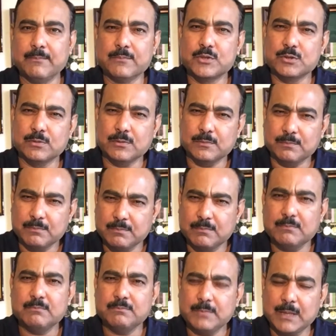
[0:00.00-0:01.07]
So
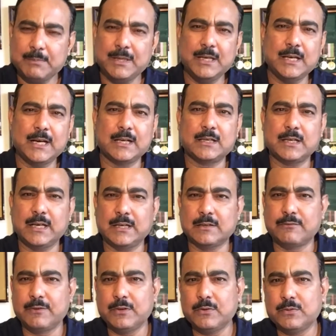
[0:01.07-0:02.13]
maybe at a
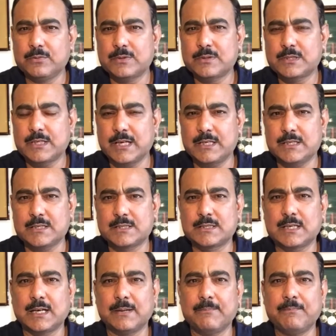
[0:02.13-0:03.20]
few stages,
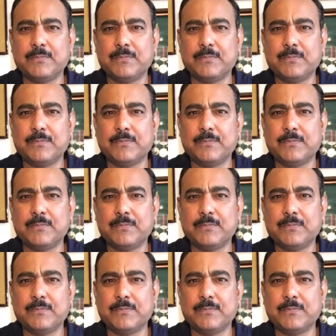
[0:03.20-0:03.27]
I